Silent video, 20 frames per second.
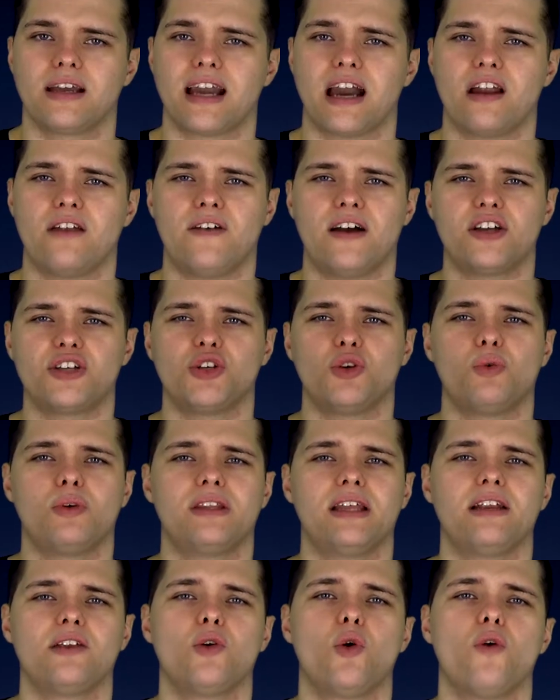Caravaggio would
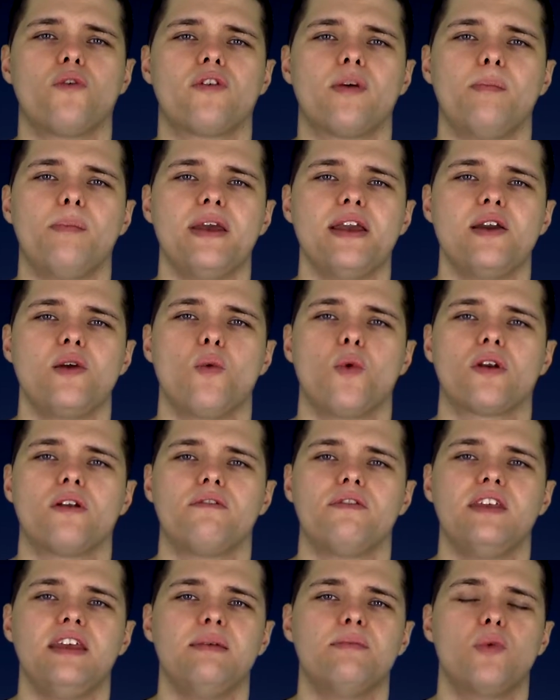then go from being one
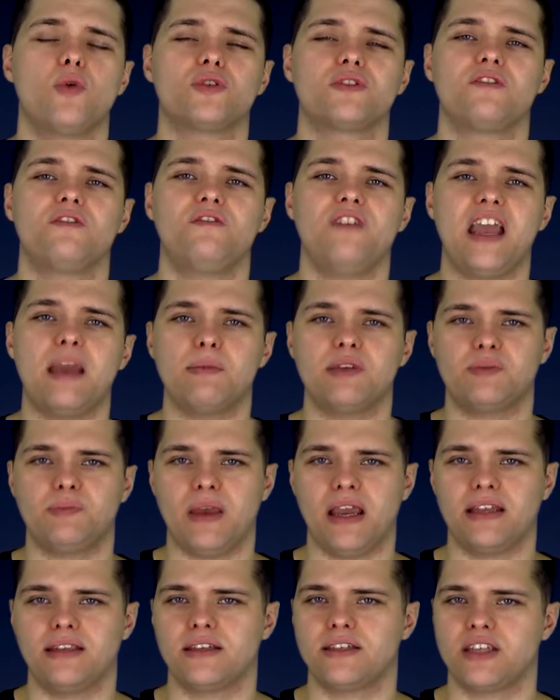of the most famous
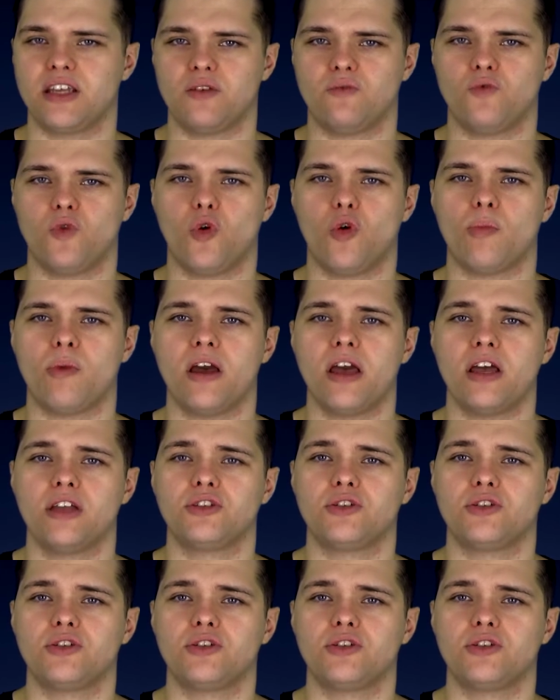painters in Rome